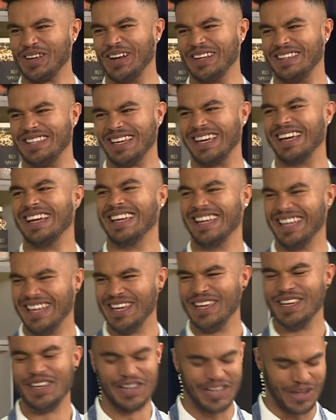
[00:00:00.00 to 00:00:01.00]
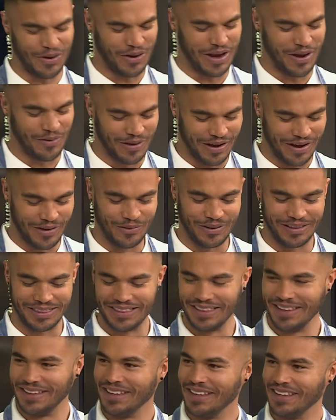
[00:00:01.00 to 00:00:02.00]
I mean, you're portion at home you get what I'm going what with.
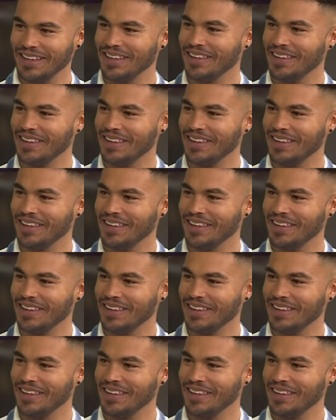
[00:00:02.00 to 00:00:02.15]
Need.